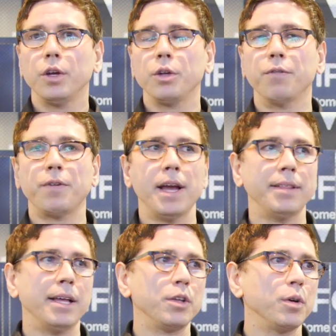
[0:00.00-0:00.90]
you'll
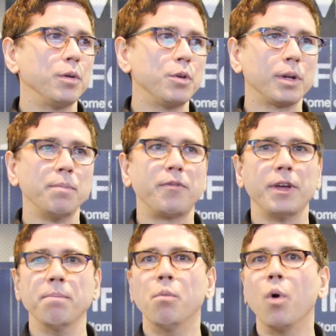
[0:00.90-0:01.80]
find that you, you can
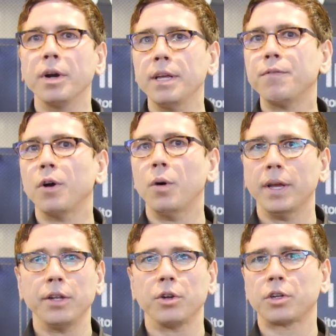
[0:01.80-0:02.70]
fit more IFO in